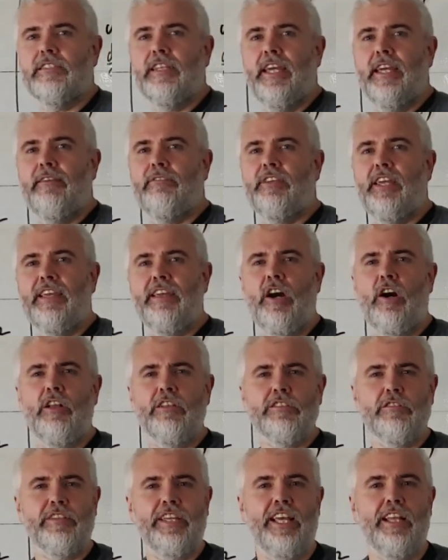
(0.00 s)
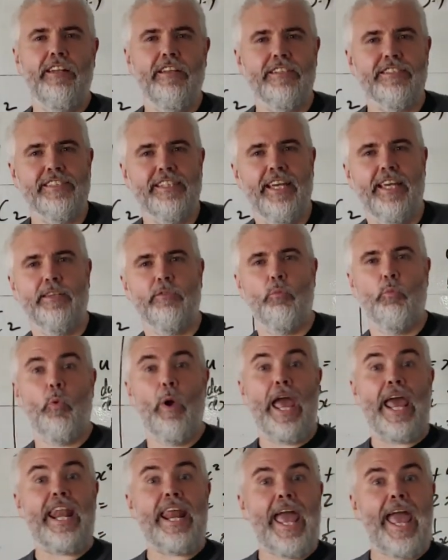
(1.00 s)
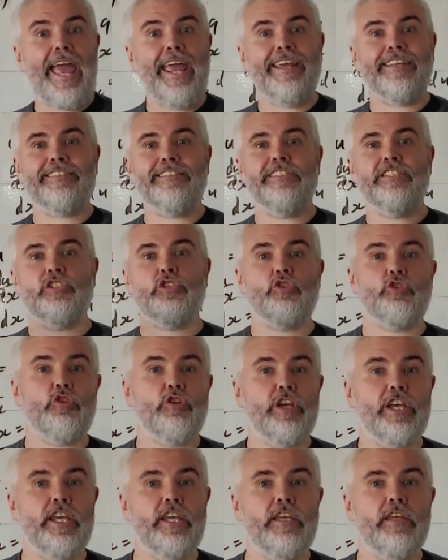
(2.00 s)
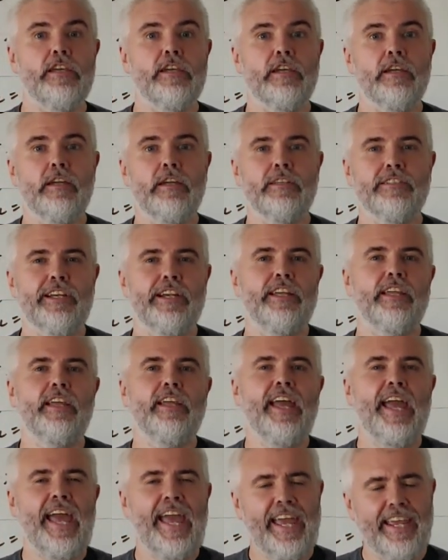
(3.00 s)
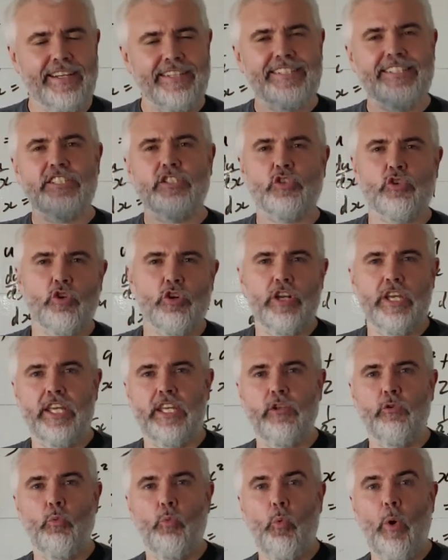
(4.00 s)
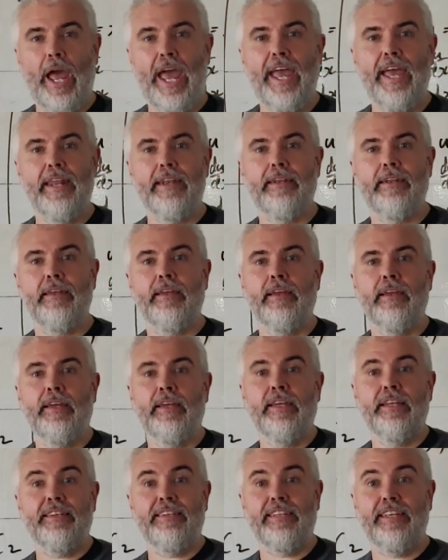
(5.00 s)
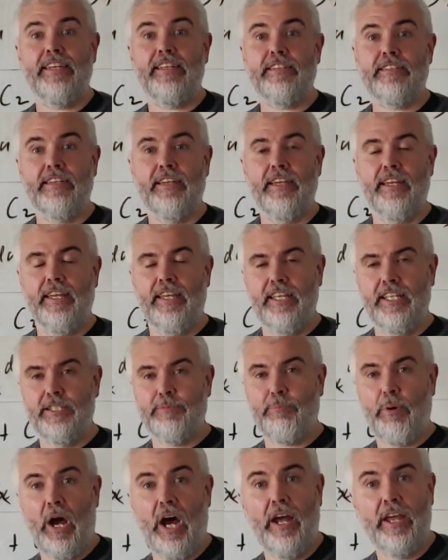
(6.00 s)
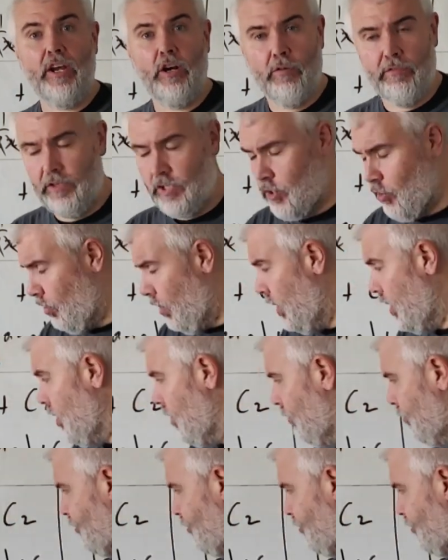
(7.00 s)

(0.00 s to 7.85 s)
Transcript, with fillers: They, they also tell us that when x is 3, sorry, x is 3 when theta is pi over 3.